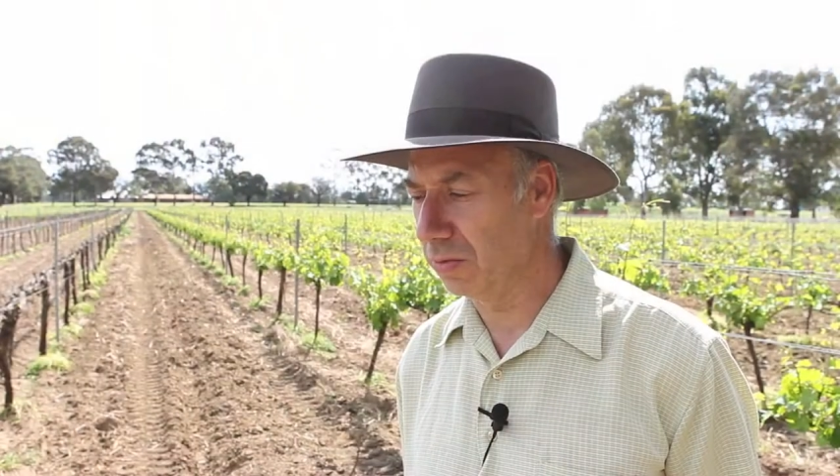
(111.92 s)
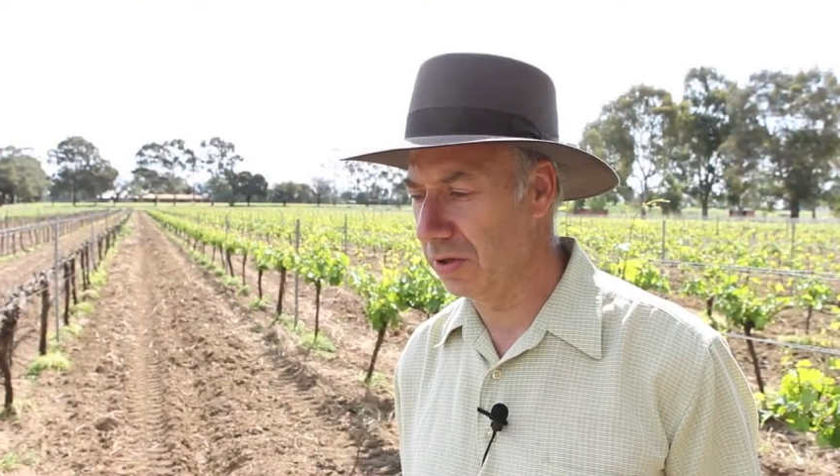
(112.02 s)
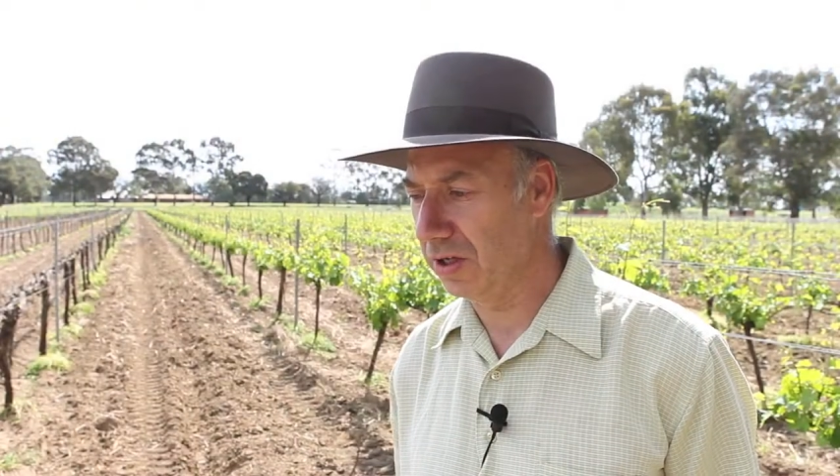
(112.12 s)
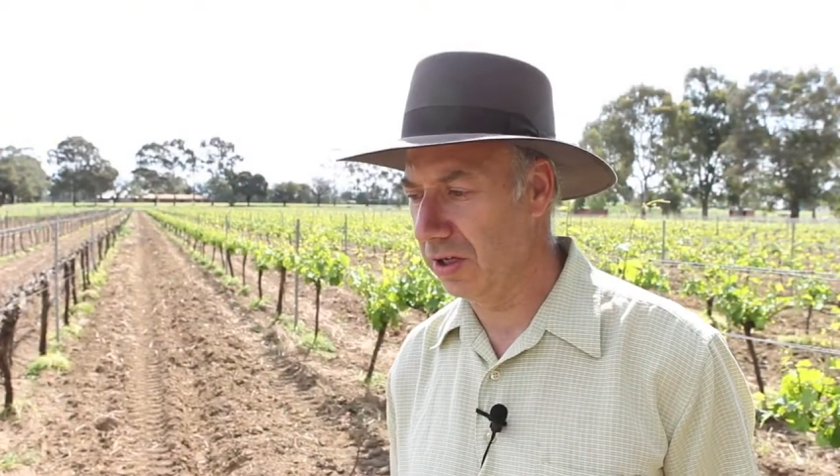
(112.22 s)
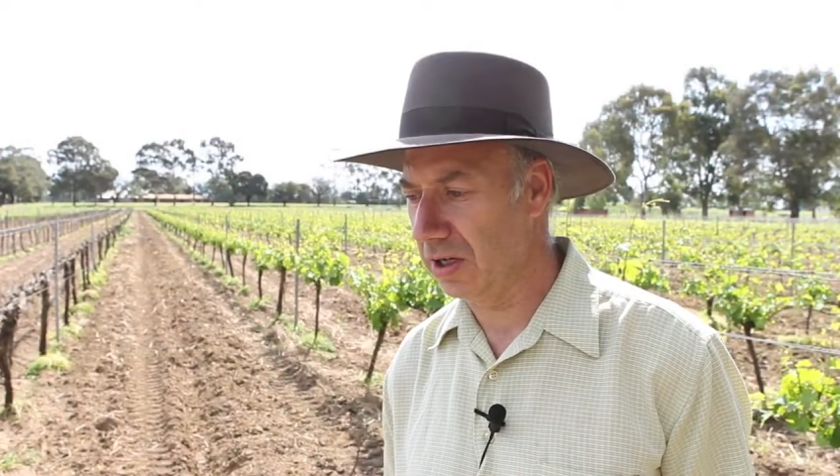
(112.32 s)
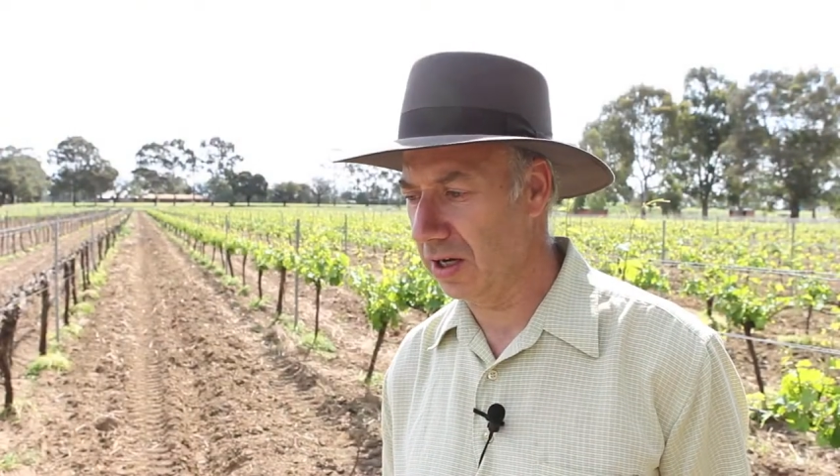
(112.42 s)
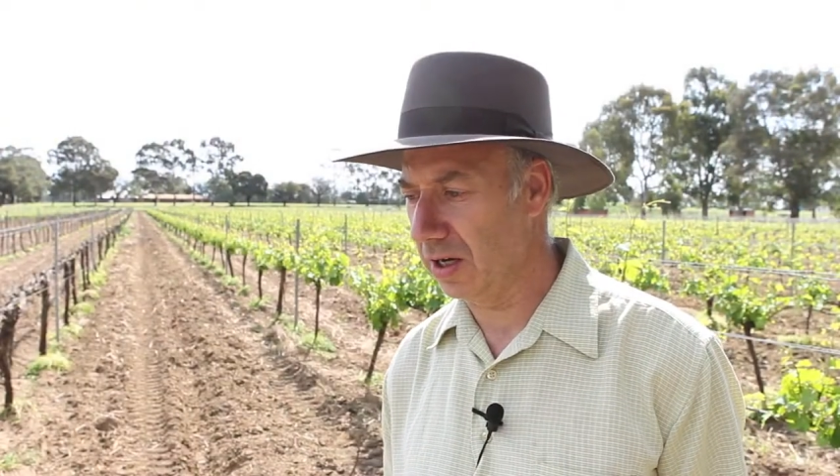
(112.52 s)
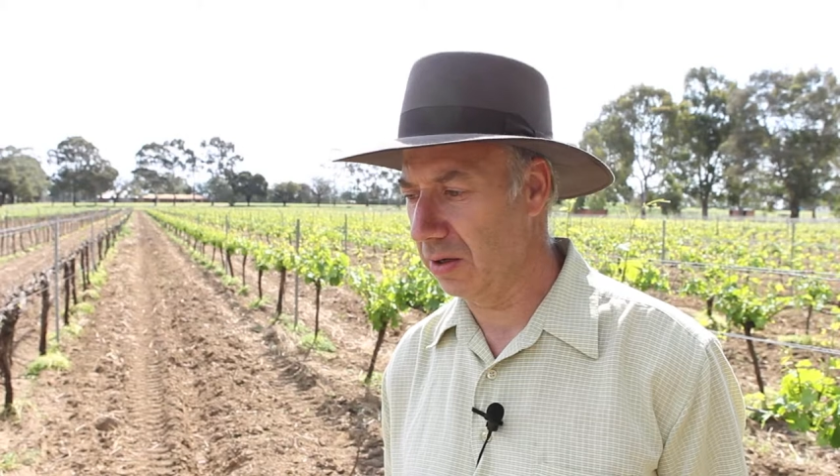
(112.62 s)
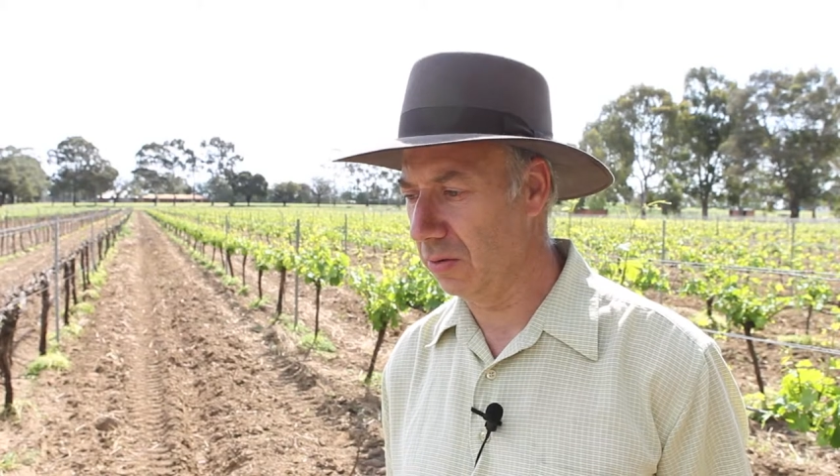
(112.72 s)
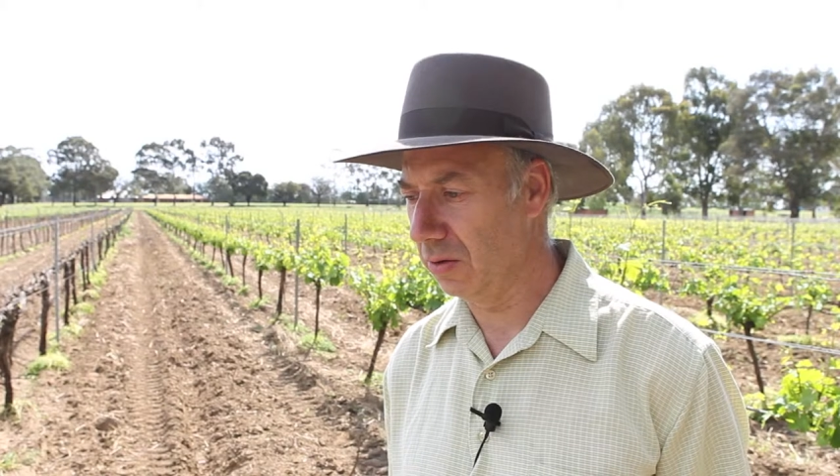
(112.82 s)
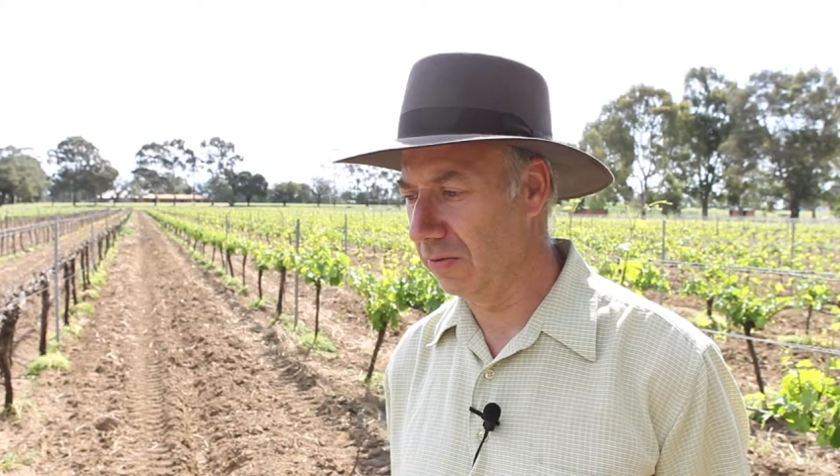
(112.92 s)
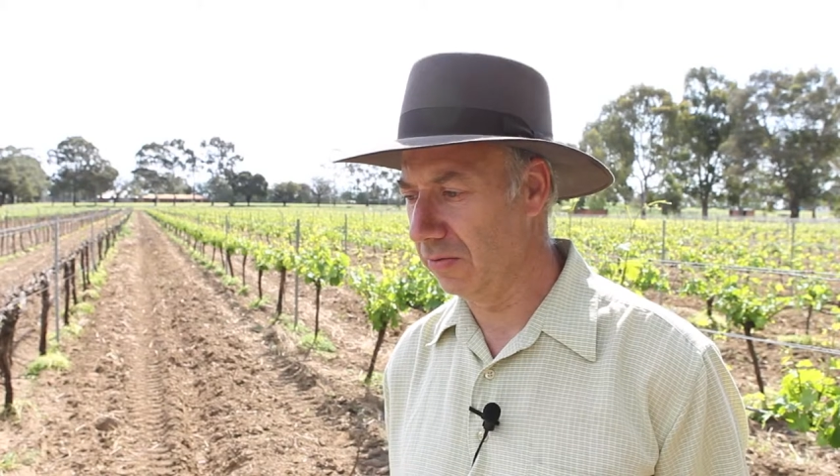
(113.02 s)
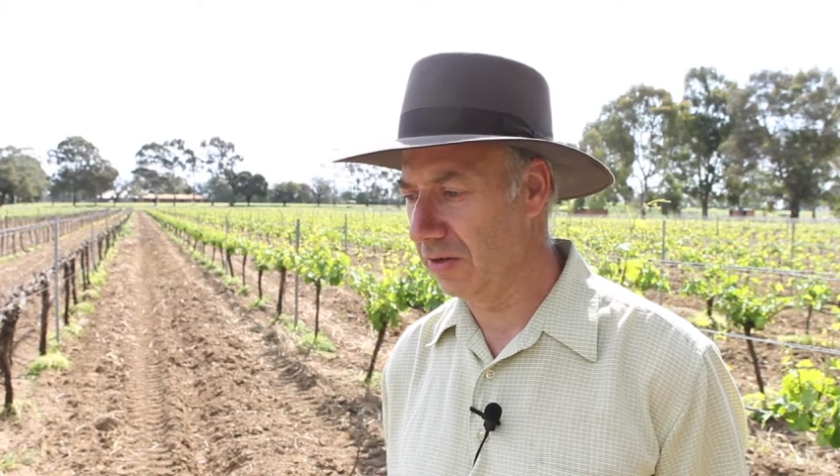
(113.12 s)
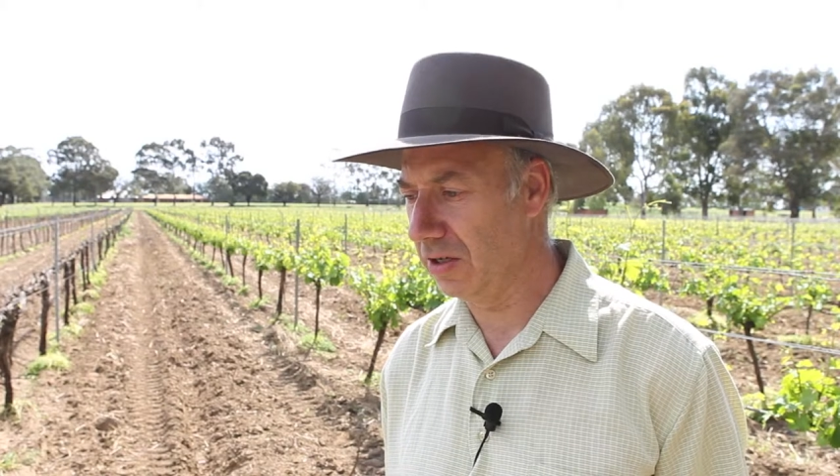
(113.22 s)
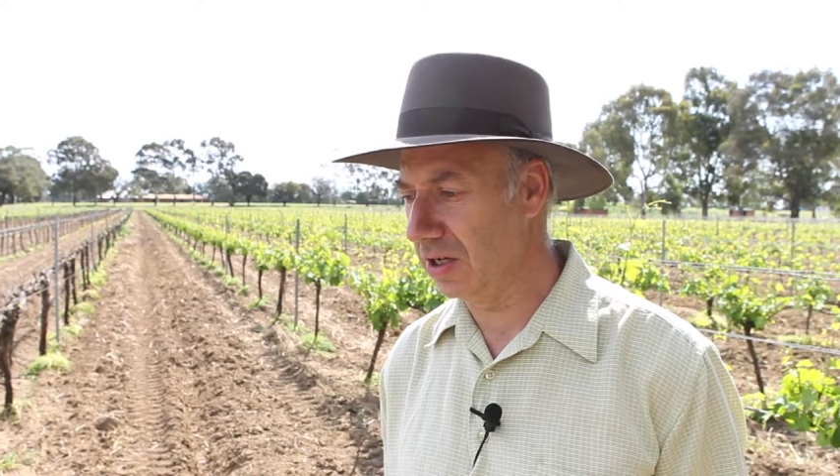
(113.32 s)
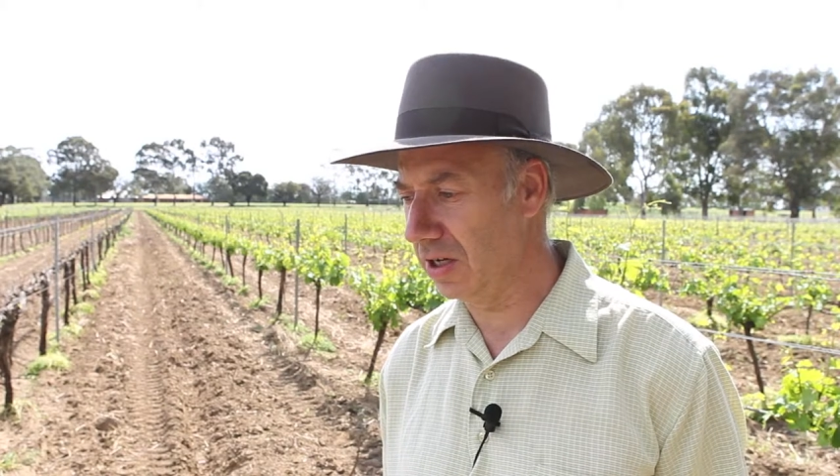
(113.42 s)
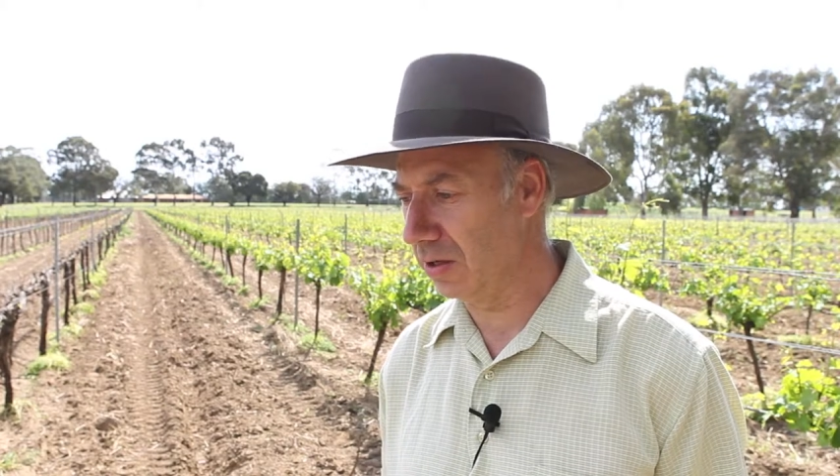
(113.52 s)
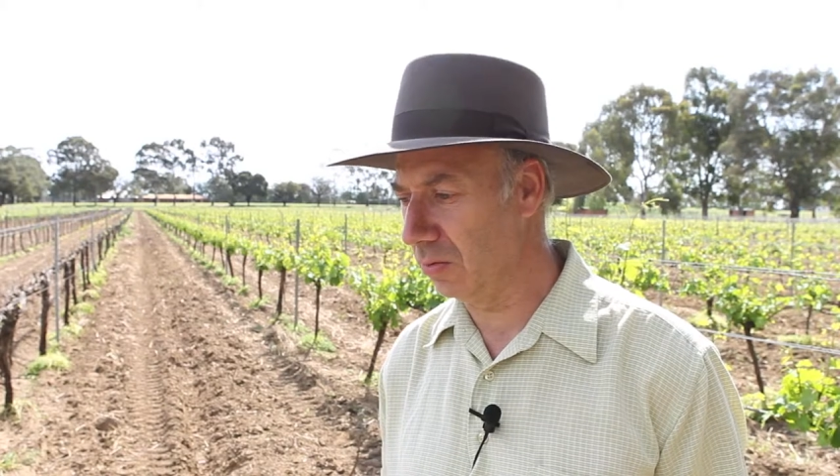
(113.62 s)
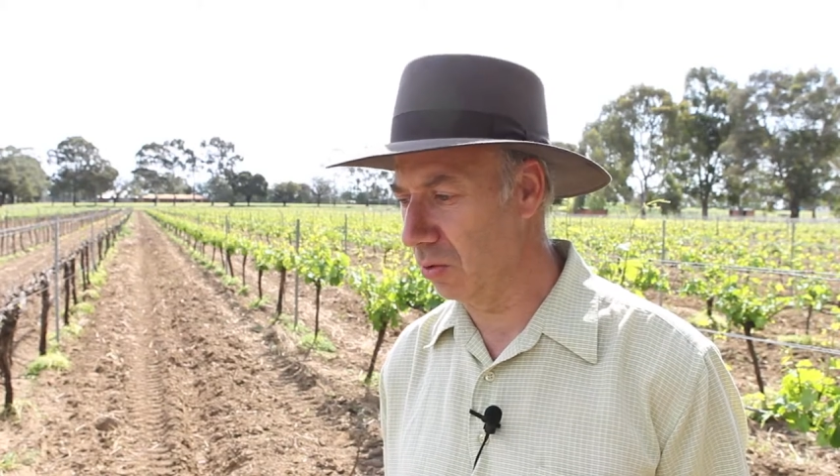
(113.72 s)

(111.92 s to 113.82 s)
be a vineyard